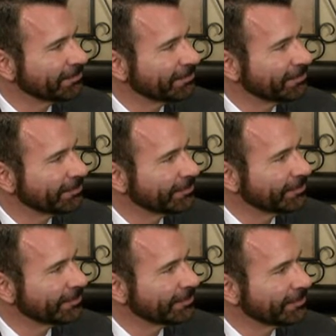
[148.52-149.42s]

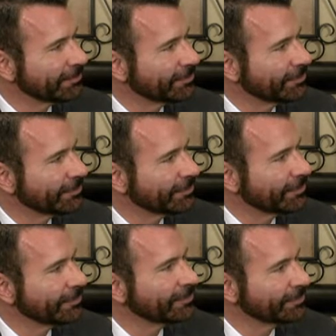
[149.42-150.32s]

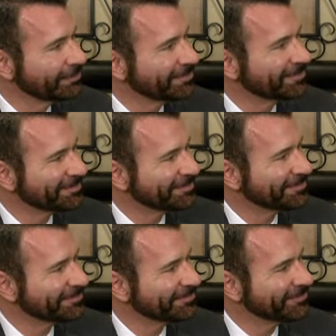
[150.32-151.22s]

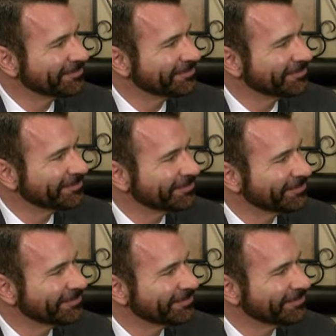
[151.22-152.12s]

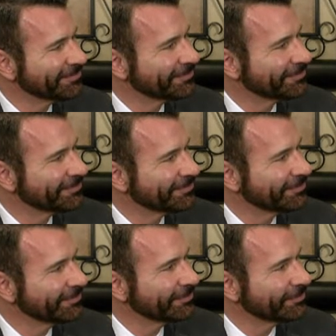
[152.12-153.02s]

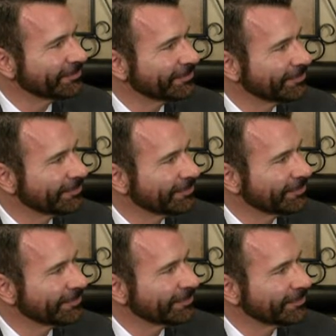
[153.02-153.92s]

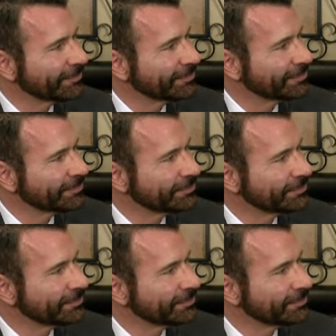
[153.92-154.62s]
[no speech]